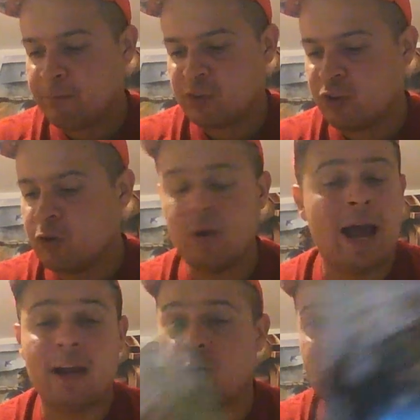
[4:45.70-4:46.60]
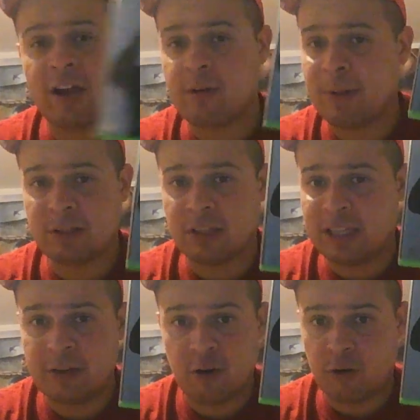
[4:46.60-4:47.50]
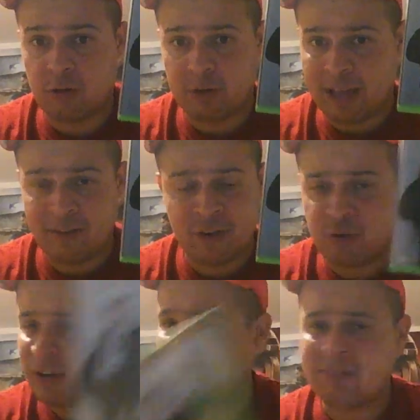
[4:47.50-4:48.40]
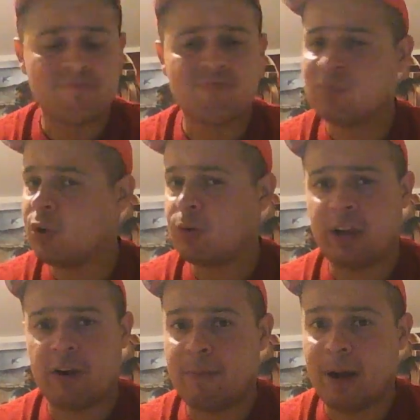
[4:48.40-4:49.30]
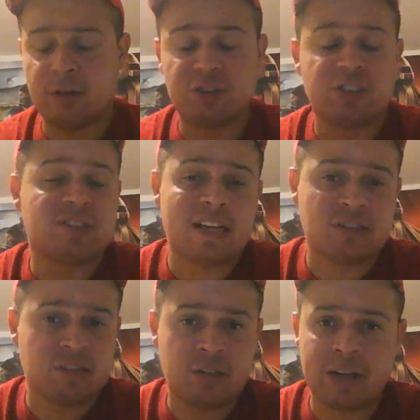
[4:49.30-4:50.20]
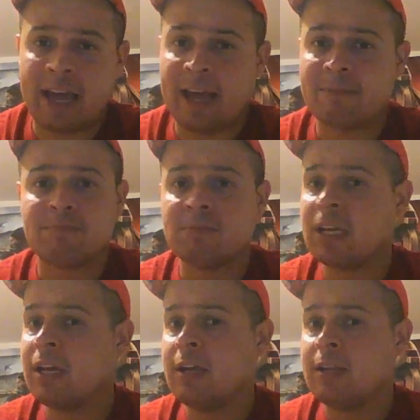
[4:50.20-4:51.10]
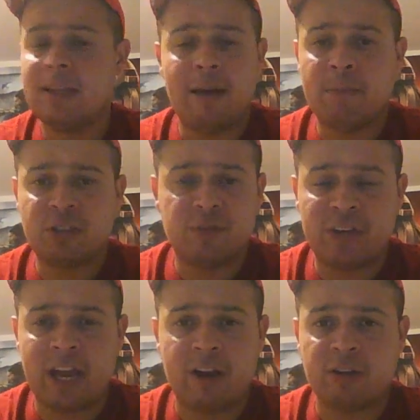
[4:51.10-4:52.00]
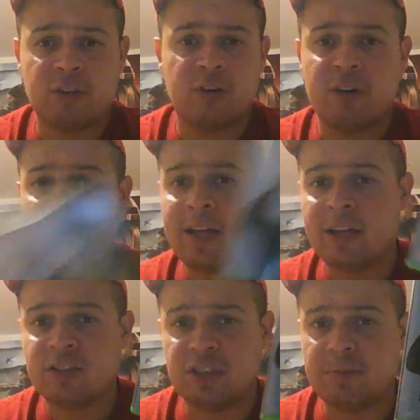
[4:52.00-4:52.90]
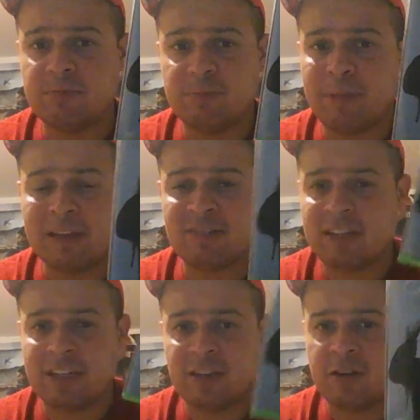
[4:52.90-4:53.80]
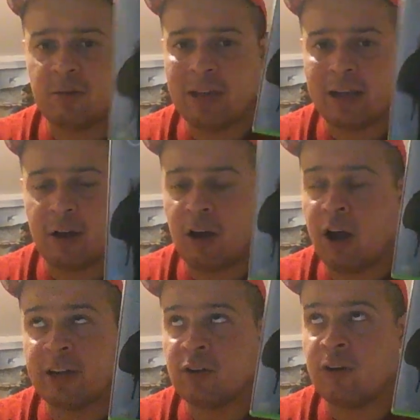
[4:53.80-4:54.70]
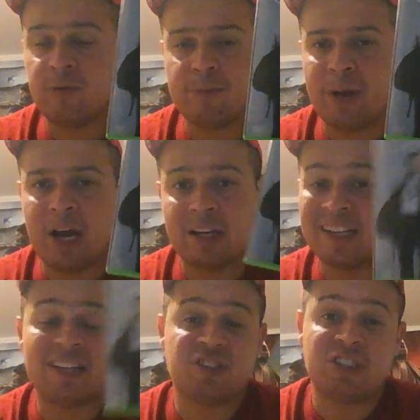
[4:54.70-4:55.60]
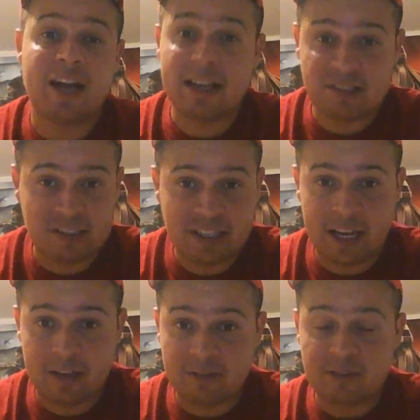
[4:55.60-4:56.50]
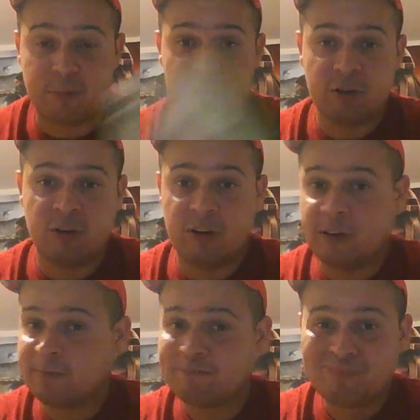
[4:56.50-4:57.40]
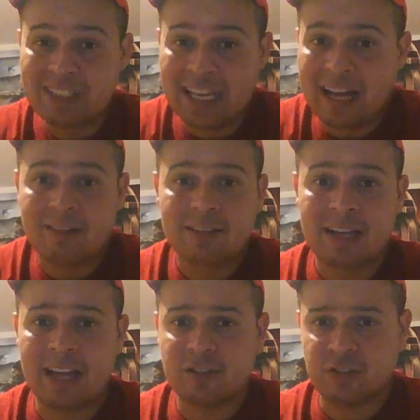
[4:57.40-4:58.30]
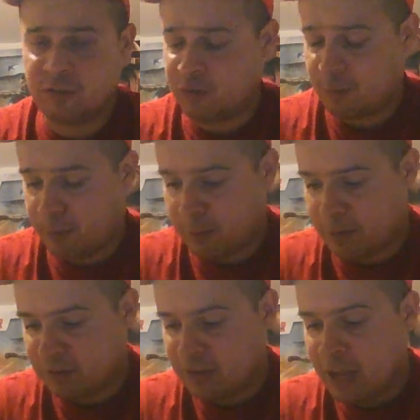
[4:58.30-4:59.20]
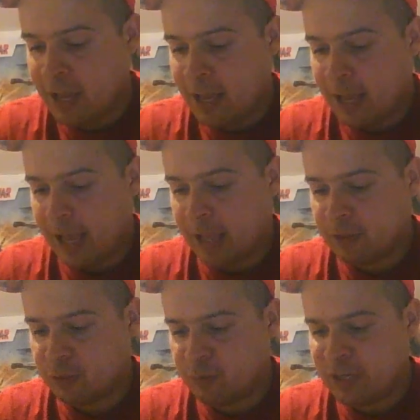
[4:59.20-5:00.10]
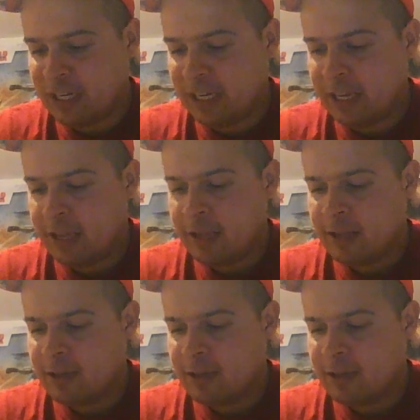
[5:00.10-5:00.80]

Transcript: Two, I don't care about the lead girl. Ava Green, don't care about her. She's nice to look at, not much of a character. She basically, you know, like on and off with Bond, and then she dies at the end. Spoiler alert. Yeah, kind of serves no purpose. And three,